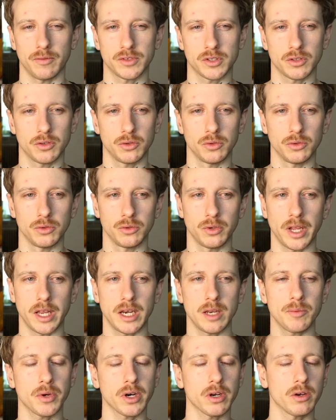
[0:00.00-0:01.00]
To
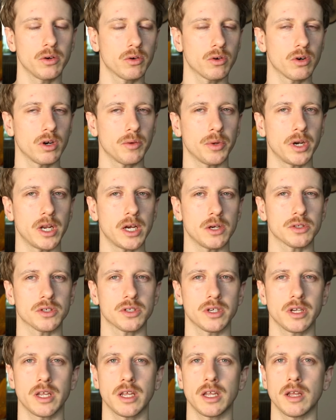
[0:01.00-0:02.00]
anybody who grew up in
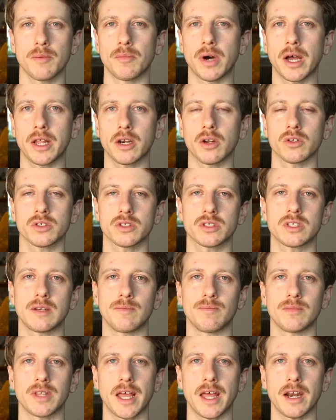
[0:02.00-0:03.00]
Helsinki, it might not
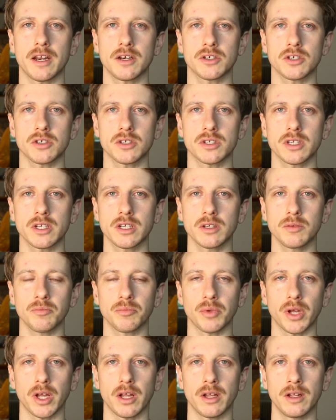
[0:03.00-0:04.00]
seem that
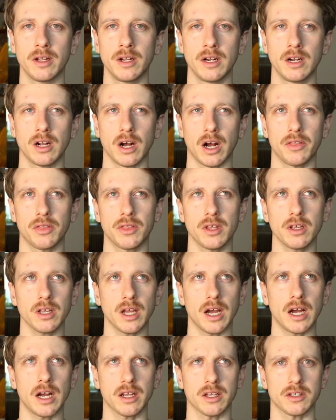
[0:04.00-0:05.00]
interesting, but I
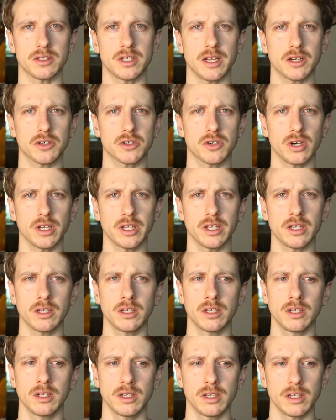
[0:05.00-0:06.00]
think
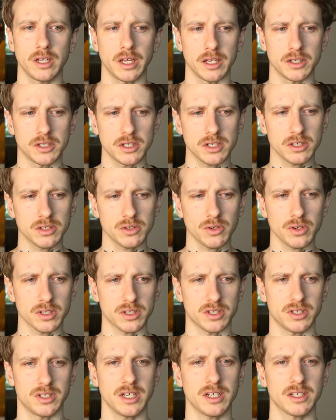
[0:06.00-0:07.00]
architecturally it just sort
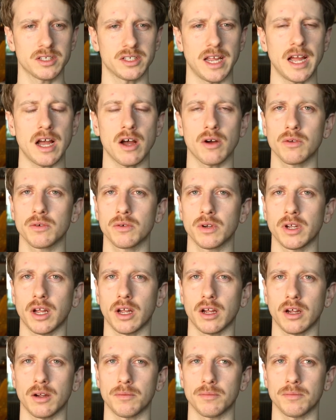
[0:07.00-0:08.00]
of sticks out
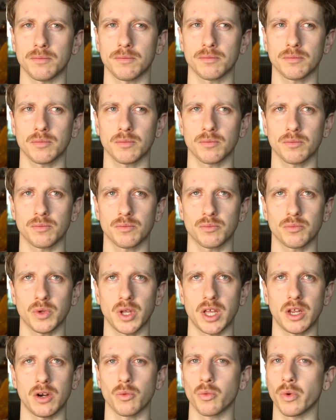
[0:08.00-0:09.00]

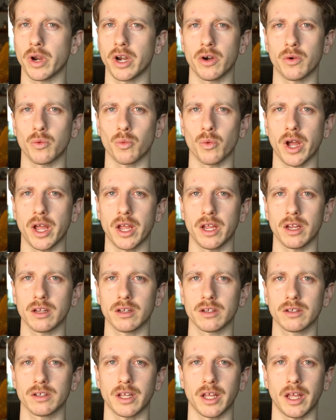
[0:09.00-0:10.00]
in a weird
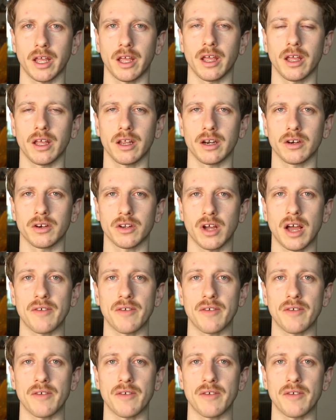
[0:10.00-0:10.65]
way, and